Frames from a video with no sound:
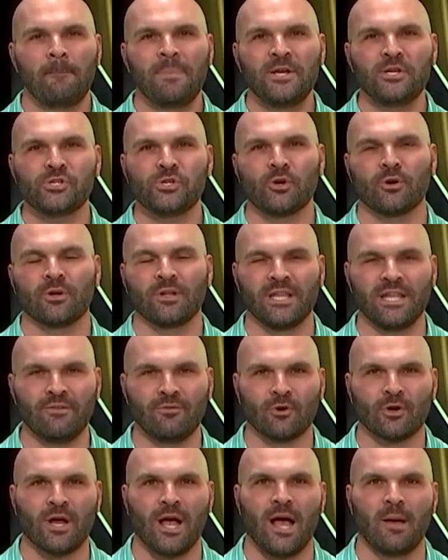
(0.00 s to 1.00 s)
Be sure to
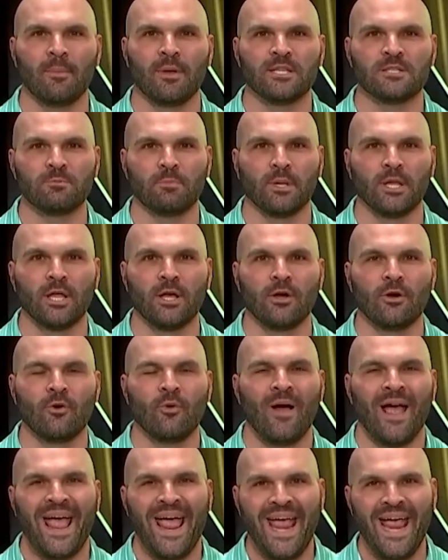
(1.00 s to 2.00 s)
leave your comments
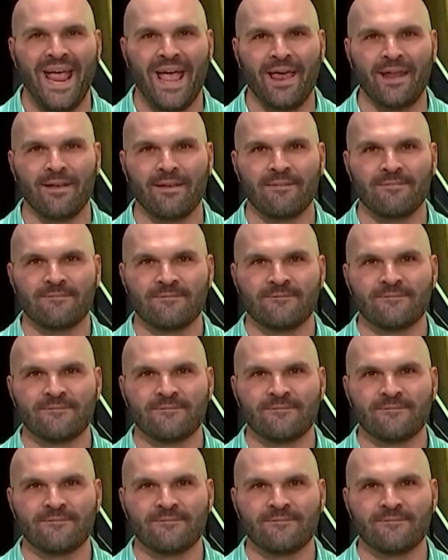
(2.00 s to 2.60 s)
below and